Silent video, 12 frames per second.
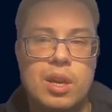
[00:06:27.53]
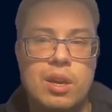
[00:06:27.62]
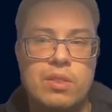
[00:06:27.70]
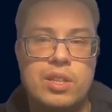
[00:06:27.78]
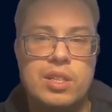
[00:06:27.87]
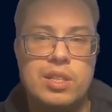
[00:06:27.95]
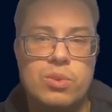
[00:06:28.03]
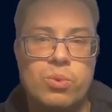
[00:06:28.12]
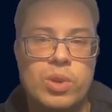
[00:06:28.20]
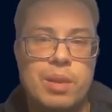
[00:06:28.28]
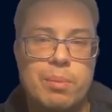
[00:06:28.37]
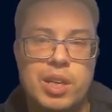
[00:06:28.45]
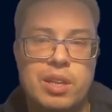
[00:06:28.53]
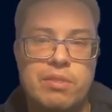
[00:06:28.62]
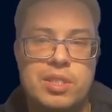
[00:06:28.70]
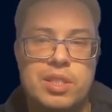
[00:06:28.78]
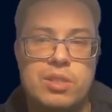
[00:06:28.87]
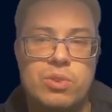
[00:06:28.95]
This is really
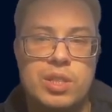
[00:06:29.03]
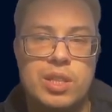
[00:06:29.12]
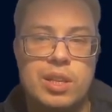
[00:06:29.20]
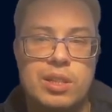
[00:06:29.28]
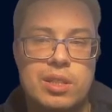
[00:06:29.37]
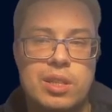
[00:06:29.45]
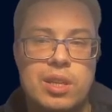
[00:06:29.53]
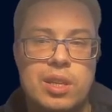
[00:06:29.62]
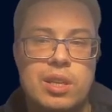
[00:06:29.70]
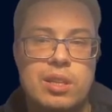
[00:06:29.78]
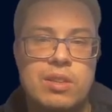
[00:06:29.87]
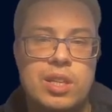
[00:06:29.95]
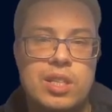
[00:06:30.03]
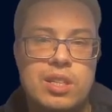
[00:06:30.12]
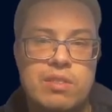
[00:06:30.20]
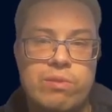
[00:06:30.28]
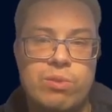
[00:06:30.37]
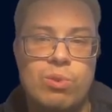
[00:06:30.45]
magnificent result, and this is
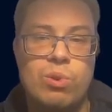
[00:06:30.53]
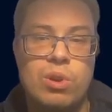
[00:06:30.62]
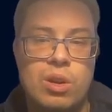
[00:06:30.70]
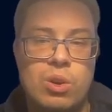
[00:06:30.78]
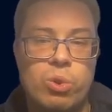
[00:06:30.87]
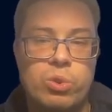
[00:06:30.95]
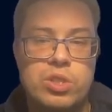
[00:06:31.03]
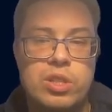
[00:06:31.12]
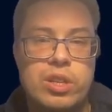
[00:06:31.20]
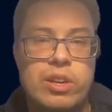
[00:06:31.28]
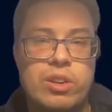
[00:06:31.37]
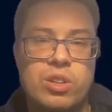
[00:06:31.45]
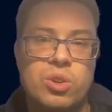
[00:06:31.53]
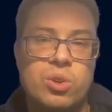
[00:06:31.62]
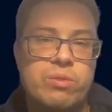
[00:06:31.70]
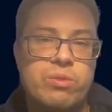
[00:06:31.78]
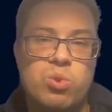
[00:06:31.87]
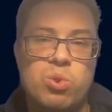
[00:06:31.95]
for whole scenario, not
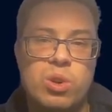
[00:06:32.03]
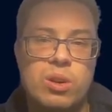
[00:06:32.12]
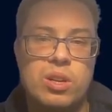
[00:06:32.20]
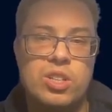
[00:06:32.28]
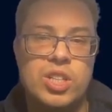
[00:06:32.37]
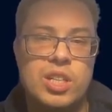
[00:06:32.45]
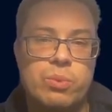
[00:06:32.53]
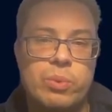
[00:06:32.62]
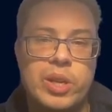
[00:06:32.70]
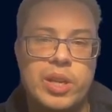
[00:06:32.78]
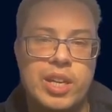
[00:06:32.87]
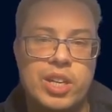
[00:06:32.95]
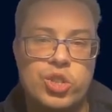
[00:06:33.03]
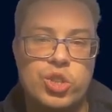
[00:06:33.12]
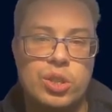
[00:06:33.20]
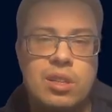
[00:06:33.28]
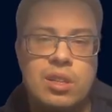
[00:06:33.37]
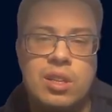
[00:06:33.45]
for just one action.
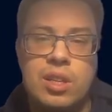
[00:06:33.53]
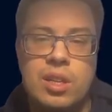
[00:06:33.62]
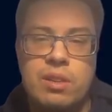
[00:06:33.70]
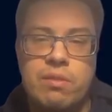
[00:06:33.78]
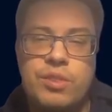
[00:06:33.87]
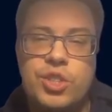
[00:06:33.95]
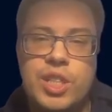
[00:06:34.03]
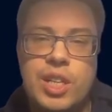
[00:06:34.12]
With JDI